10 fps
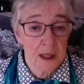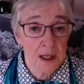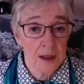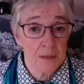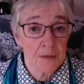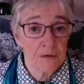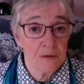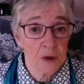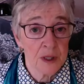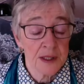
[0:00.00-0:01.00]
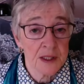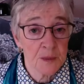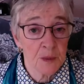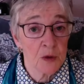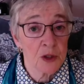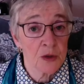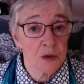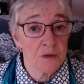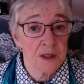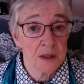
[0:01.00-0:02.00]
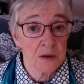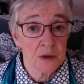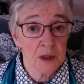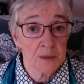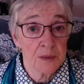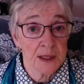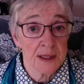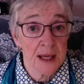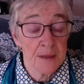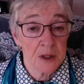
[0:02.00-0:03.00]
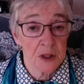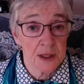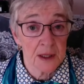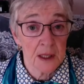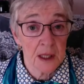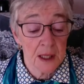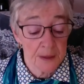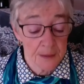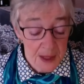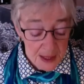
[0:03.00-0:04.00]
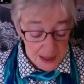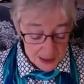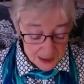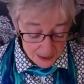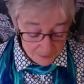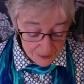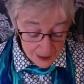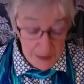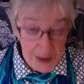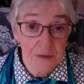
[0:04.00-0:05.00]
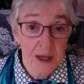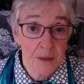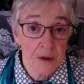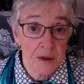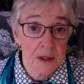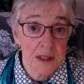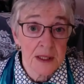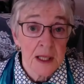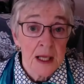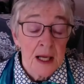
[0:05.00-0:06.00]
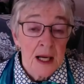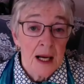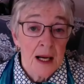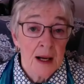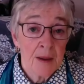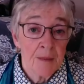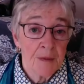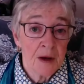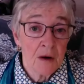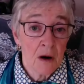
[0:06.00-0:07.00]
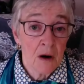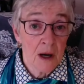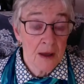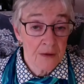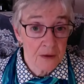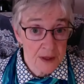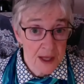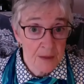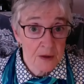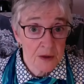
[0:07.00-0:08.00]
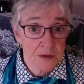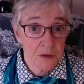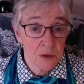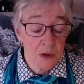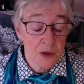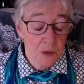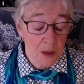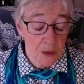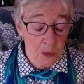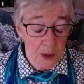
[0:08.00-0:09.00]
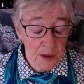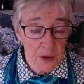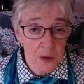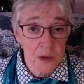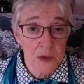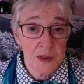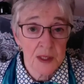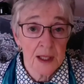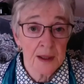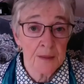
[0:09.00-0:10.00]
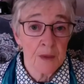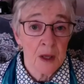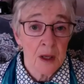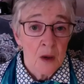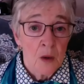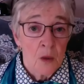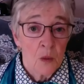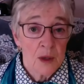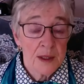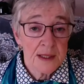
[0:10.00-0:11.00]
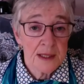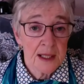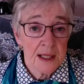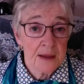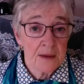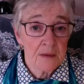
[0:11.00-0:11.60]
um, for his exposure of this incredibly damaging um, uh, family of chemicals. Um, there are other chemicals, of course, Robert well knows. Um, one study